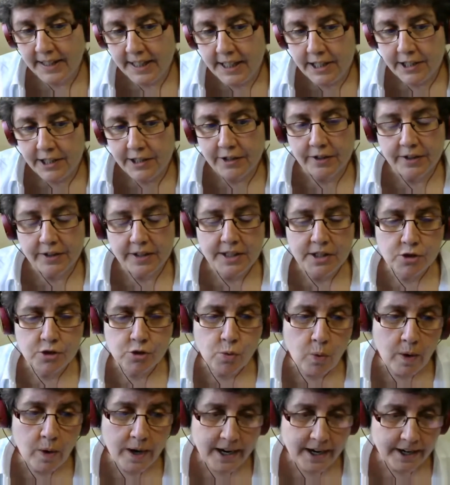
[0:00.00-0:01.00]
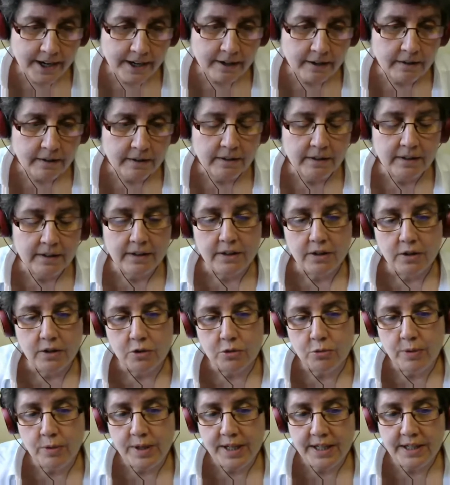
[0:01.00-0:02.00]
And here is where
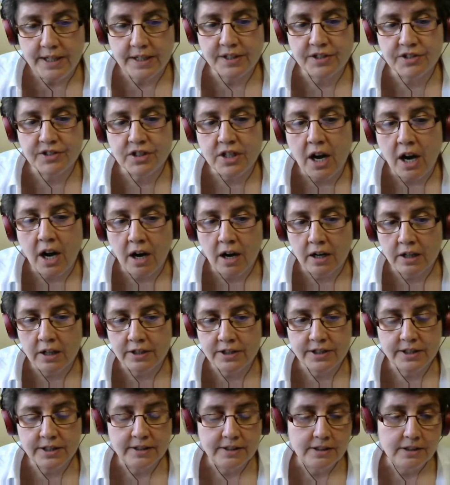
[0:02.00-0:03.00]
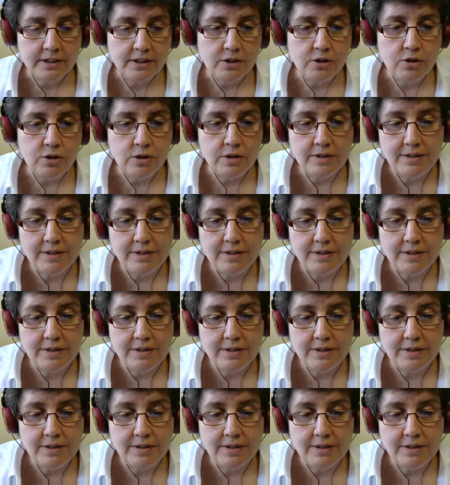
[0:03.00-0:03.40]
we start